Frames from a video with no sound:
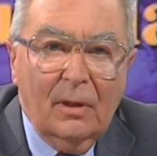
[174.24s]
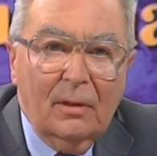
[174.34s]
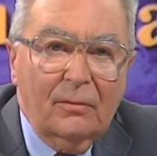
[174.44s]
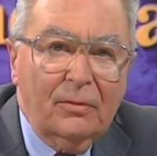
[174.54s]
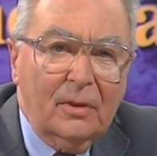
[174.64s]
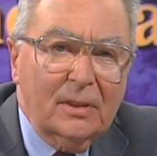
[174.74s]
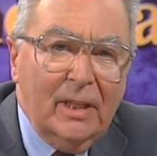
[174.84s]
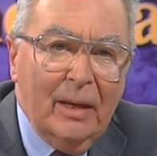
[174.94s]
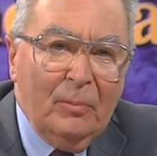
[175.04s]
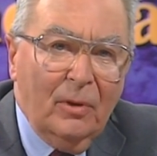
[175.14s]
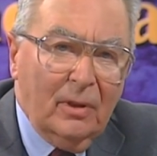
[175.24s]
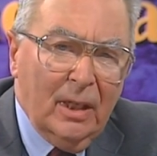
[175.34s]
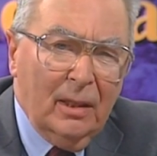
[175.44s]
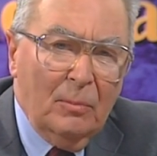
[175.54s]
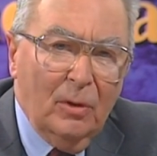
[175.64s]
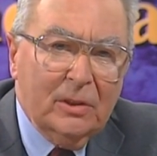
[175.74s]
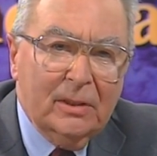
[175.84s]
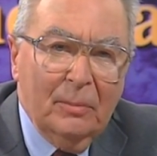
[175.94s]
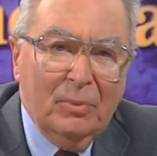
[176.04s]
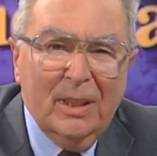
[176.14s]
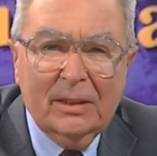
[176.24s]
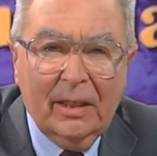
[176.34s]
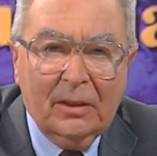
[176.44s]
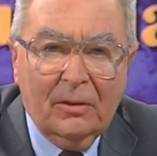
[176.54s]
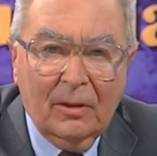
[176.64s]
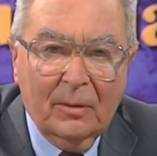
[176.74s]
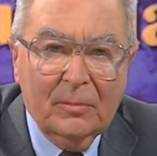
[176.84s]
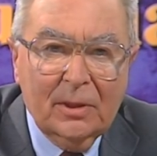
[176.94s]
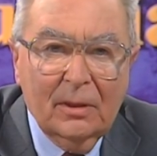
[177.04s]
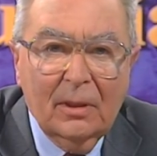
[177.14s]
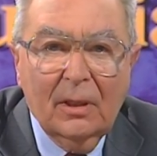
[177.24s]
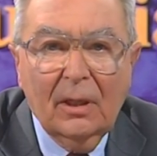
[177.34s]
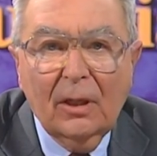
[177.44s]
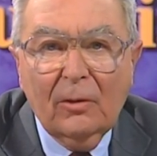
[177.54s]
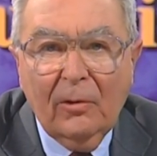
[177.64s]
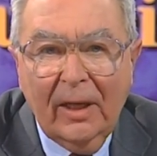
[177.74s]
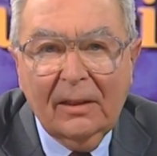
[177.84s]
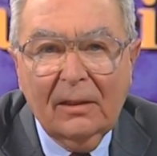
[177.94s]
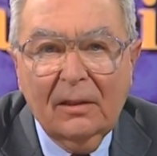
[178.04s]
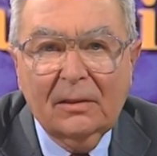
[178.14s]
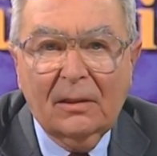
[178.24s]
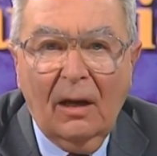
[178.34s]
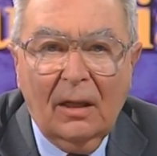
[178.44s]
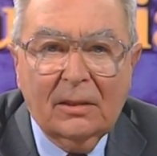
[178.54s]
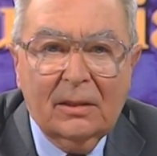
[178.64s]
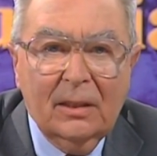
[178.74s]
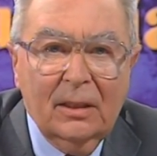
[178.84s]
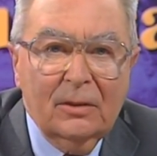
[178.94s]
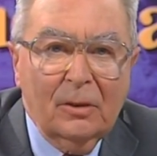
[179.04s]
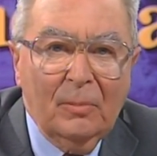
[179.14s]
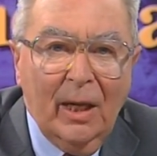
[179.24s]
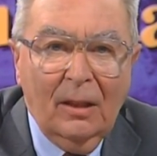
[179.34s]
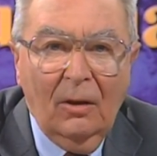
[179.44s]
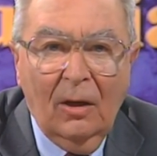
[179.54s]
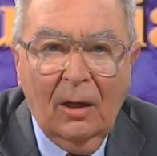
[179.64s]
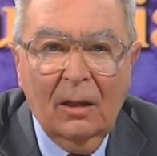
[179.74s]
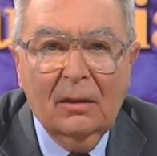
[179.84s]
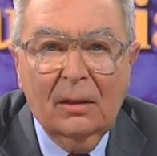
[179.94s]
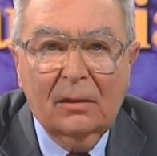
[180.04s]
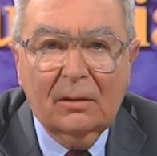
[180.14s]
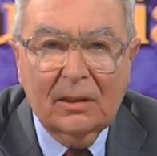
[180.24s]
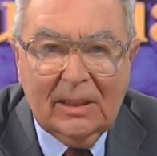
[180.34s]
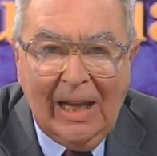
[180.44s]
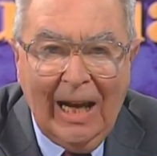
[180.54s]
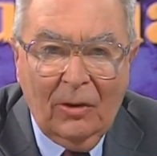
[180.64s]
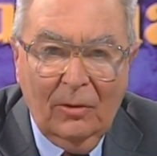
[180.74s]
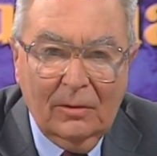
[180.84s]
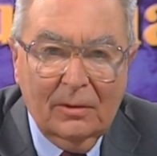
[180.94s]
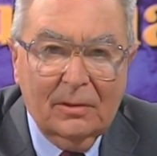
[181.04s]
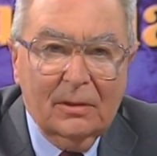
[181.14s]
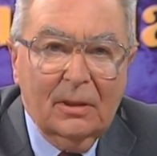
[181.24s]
For example, in the most simplistic terms, creditors are senior by law to stockholders.